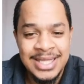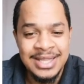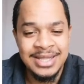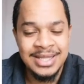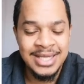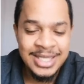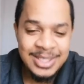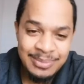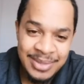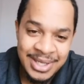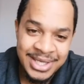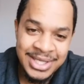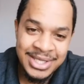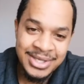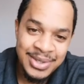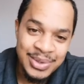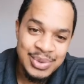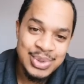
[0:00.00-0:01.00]
that
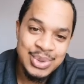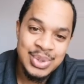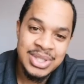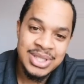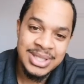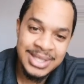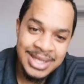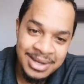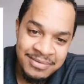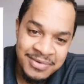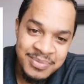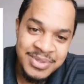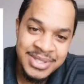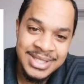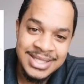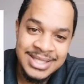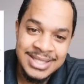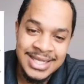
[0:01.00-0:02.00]
money goes to the
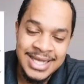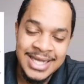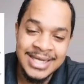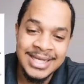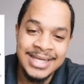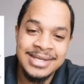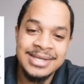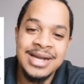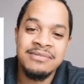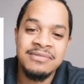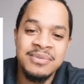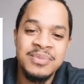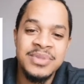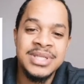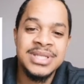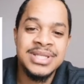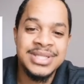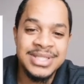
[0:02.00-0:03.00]
government, and
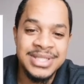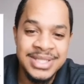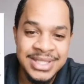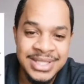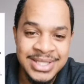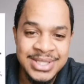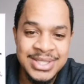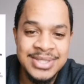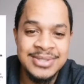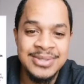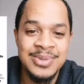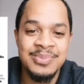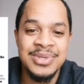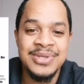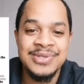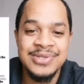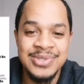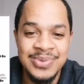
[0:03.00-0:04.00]
government needs to
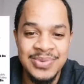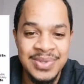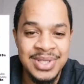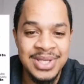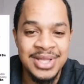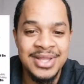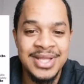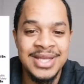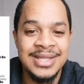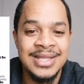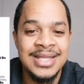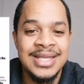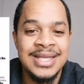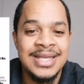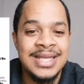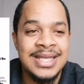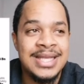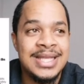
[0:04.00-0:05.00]
make sure that
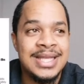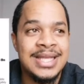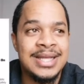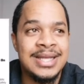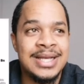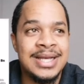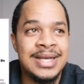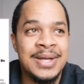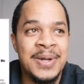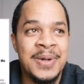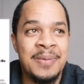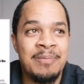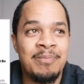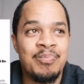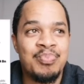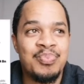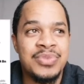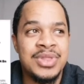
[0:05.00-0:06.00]

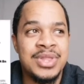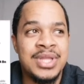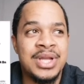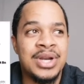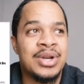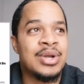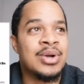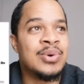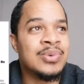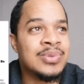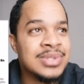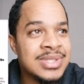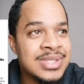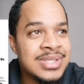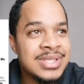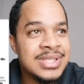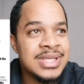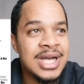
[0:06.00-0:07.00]
the
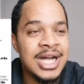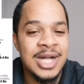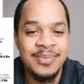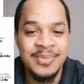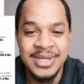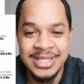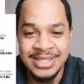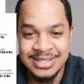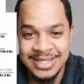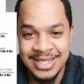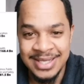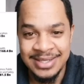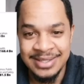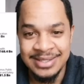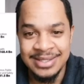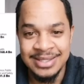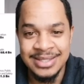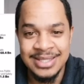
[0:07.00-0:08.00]
roads are
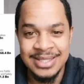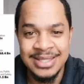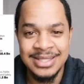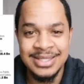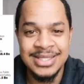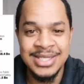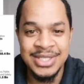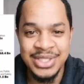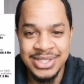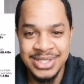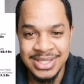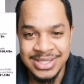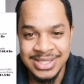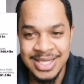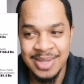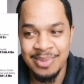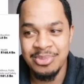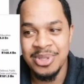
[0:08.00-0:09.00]
maintained,
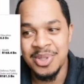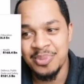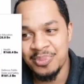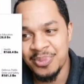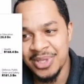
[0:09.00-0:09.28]
teachers are being